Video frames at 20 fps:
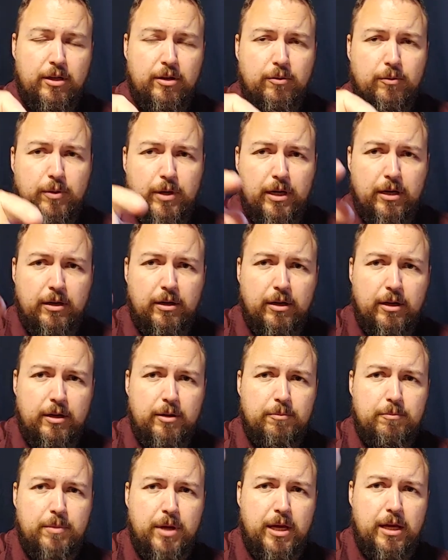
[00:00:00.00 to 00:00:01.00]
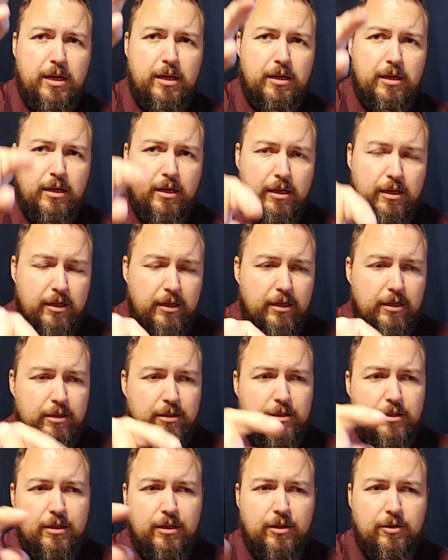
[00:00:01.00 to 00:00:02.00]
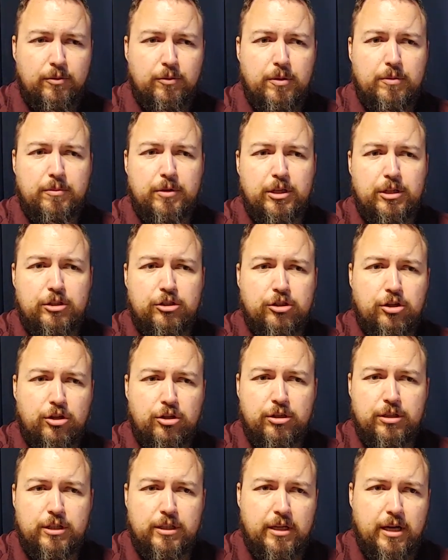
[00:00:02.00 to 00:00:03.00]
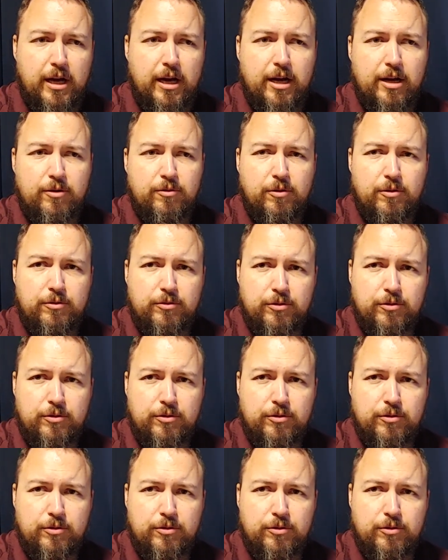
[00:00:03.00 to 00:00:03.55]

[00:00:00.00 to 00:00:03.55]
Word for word: where men and uh, women turn to God,